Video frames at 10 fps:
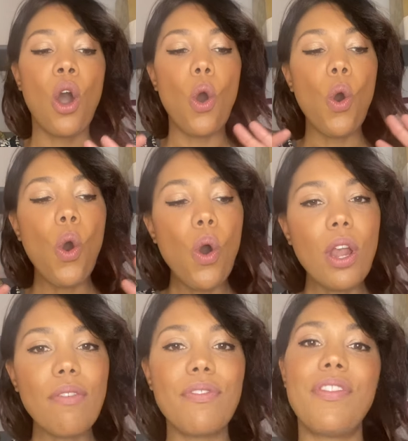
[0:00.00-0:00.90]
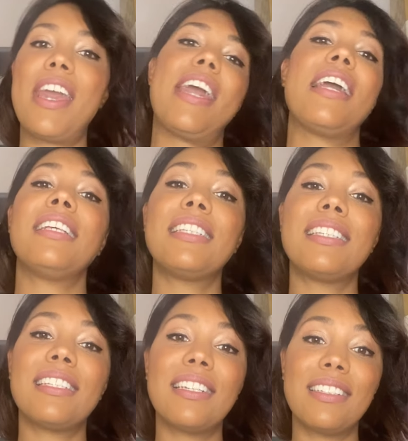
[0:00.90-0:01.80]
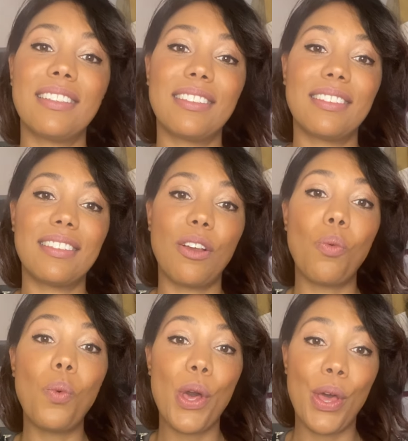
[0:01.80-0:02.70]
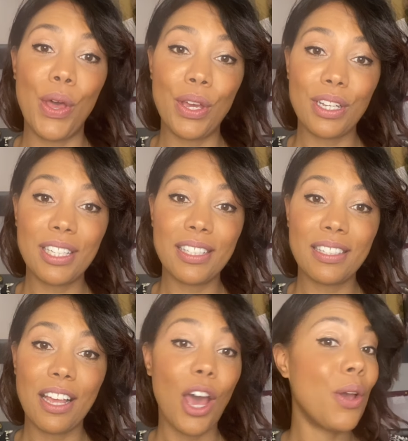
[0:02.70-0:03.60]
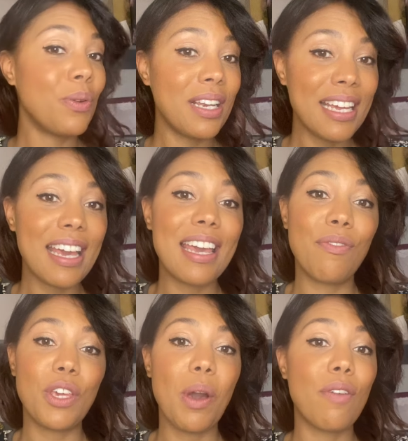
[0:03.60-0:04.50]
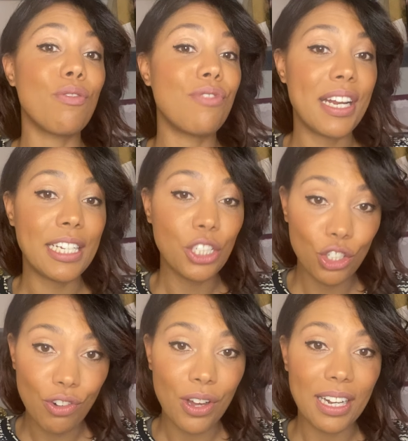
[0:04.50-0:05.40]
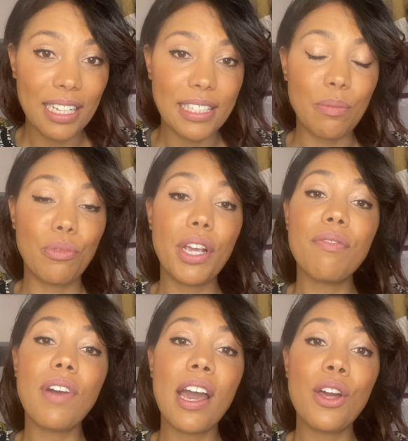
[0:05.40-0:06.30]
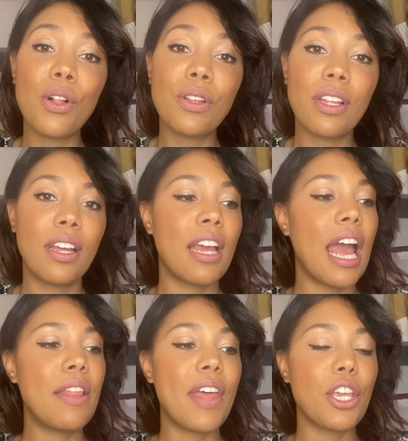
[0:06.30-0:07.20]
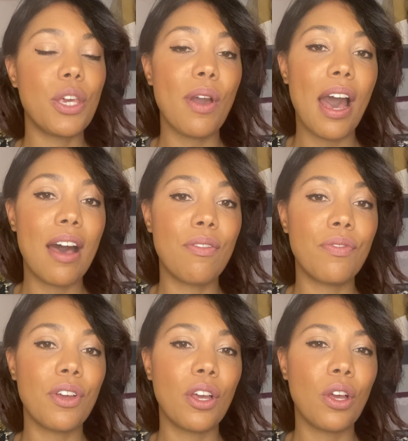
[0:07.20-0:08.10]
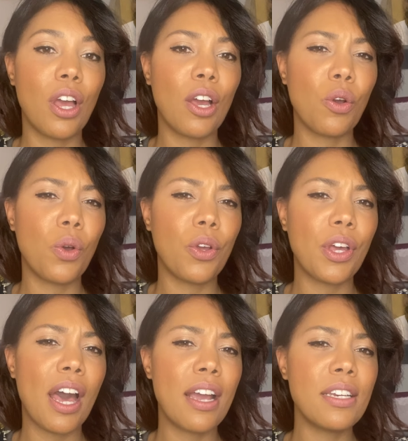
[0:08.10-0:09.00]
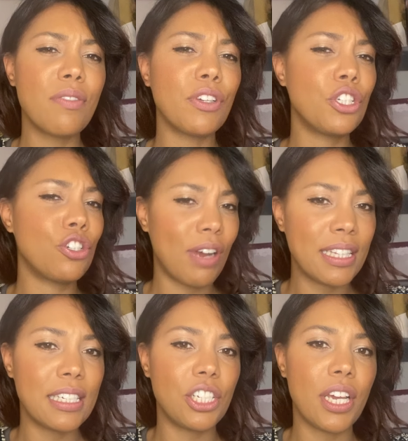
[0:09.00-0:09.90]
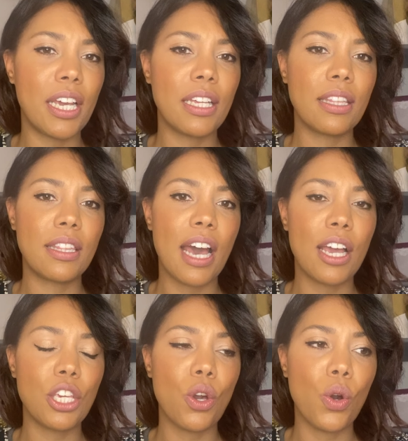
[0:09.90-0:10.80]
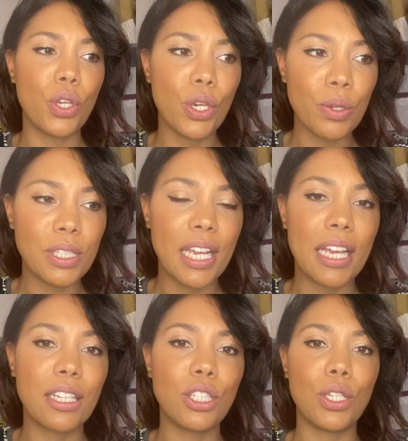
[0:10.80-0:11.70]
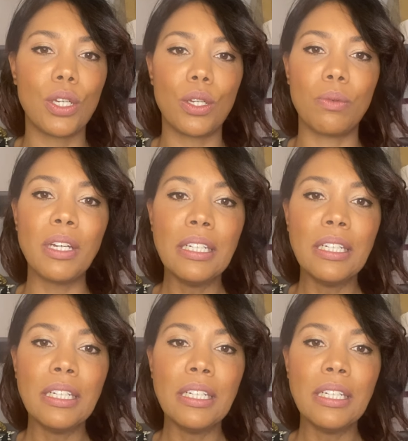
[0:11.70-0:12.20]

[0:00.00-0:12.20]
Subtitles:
All of this works only if you have a really strong LinkedIn profile and that you have kind of a strategy that you're using to